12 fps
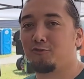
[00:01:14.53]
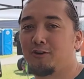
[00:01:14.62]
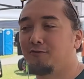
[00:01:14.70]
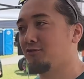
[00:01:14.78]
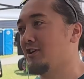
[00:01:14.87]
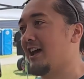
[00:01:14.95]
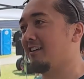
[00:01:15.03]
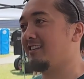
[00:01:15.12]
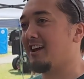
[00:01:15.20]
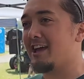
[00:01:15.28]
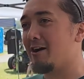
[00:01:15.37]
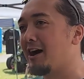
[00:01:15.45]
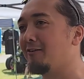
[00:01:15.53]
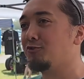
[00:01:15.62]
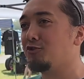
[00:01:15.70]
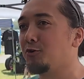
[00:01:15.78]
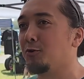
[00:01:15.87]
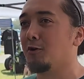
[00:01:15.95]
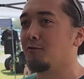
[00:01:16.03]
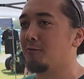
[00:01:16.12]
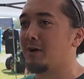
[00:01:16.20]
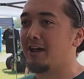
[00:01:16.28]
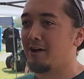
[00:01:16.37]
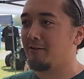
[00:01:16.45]
drift chassis. I now have 2 of them.
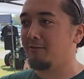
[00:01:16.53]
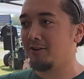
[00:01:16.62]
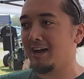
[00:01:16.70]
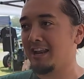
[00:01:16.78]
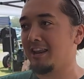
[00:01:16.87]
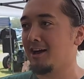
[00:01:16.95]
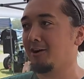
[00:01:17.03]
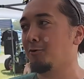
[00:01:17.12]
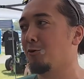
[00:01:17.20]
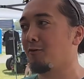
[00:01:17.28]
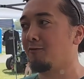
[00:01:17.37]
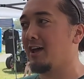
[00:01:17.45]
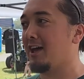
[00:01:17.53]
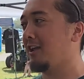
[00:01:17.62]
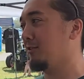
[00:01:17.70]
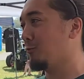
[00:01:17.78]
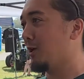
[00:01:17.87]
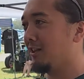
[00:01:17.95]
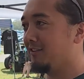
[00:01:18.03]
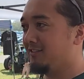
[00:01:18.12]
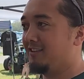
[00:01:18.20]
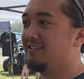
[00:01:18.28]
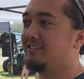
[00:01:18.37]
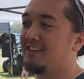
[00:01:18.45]
I now have a 99 Corvette as well as
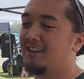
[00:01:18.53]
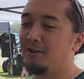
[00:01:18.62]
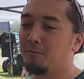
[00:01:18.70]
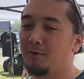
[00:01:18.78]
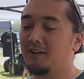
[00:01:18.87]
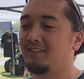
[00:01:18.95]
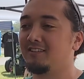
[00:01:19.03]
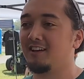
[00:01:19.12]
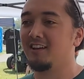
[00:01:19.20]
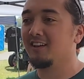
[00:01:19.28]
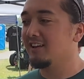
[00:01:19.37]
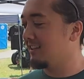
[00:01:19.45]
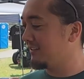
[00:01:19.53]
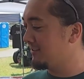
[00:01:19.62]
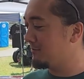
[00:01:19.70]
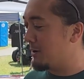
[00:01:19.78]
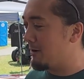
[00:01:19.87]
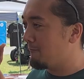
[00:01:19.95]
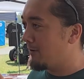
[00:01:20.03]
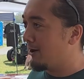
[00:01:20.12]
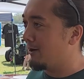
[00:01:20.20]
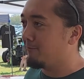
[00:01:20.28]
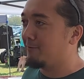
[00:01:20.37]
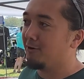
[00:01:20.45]
this thing, but this is my
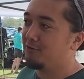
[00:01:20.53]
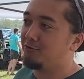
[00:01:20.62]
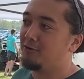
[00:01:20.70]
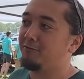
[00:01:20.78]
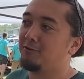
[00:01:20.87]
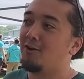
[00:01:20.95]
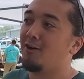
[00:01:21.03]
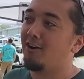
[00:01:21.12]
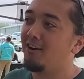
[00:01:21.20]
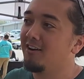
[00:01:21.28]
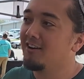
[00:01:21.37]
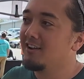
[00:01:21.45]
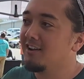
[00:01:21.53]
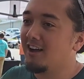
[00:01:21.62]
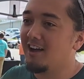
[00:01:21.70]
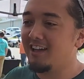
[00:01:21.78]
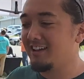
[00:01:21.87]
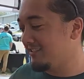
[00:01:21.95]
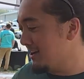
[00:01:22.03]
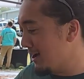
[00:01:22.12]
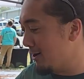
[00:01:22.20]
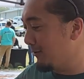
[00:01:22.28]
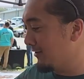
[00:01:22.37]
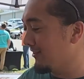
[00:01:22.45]
very first drift car. Okay. It's not
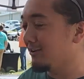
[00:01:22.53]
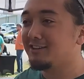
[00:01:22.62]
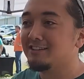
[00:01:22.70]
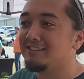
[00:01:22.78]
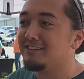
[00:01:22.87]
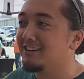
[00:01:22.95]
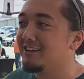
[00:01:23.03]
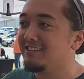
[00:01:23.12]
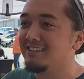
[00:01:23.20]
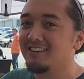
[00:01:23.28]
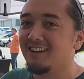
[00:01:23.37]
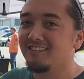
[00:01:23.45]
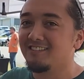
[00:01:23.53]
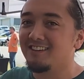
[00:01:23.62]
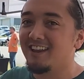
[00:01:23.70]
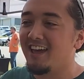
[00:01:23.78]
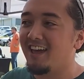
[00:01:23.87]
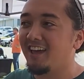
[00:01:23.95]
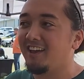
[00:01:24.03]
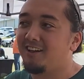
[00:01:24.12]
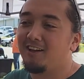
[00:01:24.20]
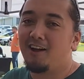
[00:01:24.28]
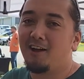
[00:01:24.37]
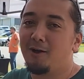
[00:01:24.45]
always looked as good as it does today,
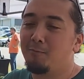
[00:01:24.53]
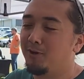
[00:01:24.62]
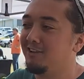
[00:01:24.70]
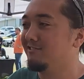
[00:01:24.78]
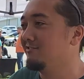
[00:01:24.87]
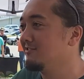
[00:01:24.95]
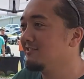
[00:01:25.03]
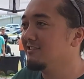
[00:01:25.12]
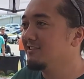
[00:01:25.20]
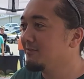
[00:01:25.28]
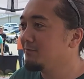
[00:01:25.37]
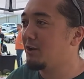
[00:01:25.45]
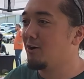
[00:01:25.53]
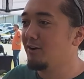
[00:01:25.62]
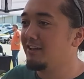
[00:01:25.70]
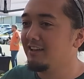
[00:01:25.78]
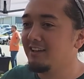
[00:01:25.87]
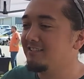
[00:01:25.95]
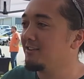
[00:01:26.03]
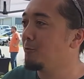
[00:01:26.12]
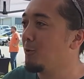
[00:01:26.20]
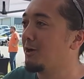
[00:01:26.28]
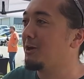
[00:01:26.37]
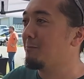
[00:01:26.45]
but you know, it's a
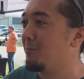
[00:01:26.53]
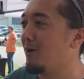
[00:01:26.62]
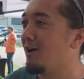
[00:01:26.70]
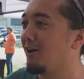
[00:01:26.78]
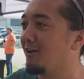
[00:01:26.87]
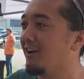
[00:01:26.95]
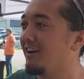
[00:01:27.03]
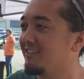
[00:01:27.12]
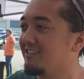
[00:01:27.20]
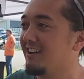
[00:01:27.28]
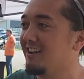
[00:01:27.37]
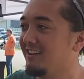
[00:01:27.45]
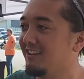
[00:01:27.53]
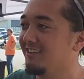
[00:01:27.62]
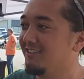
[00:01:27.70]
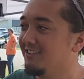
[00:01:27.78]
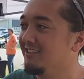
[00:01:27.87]
work in progress kind of deal.